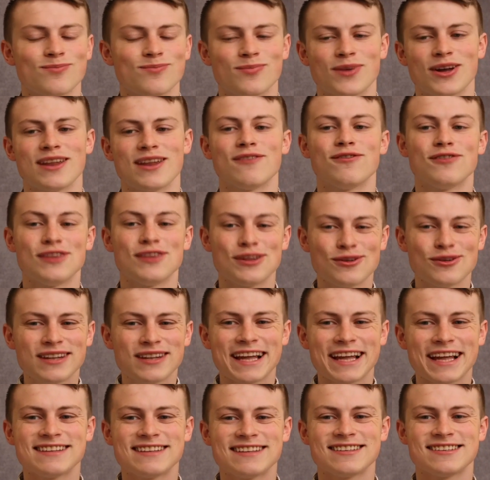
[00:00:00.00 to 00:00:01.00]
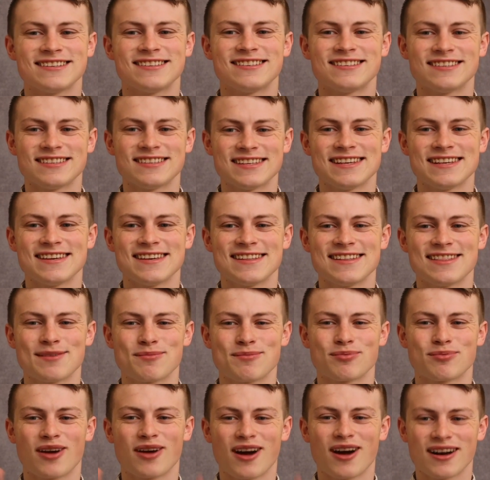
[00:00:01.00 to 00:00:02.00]
But if you'd like to see the
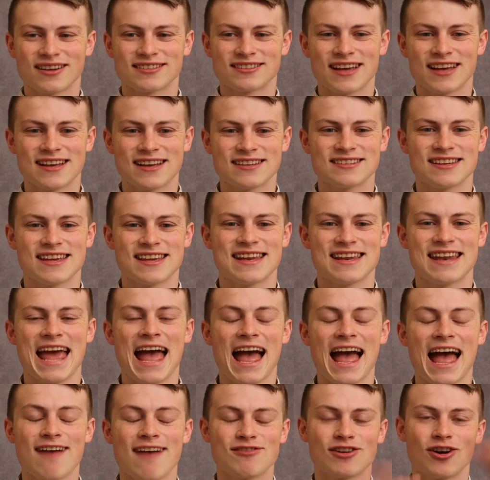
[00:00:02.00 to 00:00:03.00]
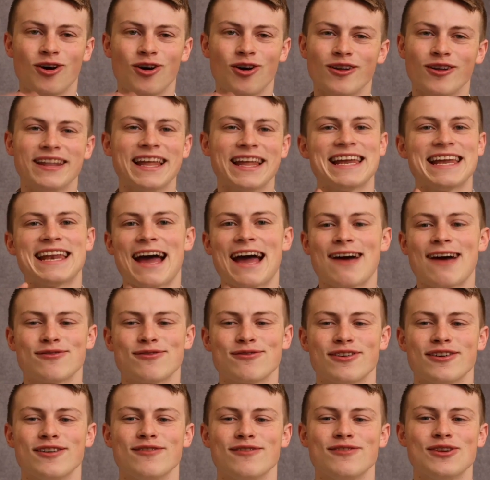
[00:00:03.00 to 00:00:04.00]
process and have it all laid out in
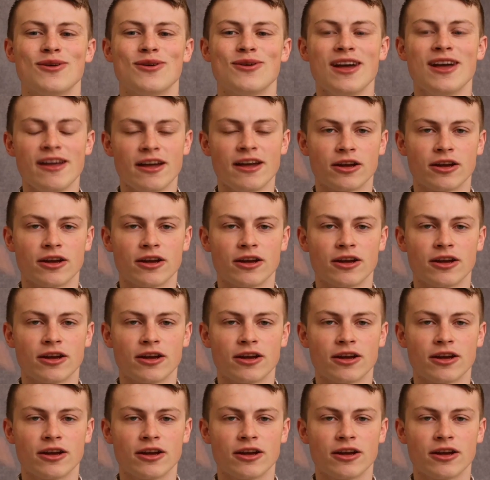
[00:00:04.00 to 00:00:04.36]
front of you,